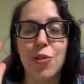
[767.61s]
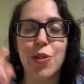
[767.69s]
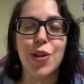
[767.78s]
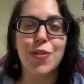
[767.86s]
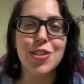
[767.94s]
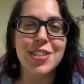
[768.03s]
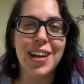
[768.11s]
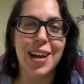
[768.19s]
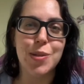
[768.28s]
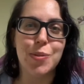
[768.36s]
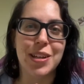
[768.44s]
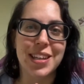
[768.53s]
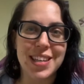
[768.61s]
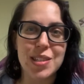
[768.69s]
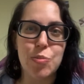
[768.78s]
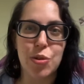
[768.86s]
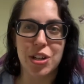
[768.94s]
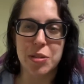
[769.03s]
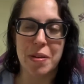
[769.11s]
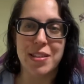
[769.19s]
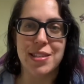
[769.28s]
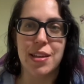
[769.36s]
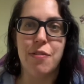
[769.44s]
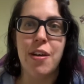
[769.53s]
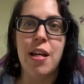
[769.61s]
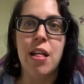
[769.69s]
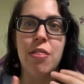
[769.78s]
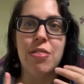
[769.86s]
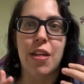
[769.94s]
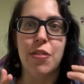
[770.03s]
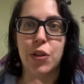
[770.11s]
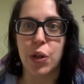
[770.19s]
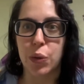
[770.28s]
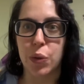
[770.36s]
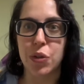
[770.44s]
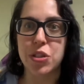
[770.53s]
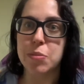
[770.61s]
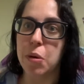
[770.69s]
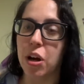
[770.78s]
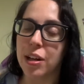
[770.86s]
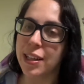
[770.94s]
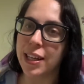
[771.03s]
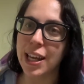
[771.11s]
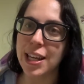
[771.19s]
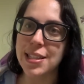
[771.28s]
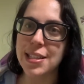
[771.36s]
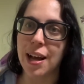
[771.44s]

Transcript: the university hospital is more expensive than the local small clinics,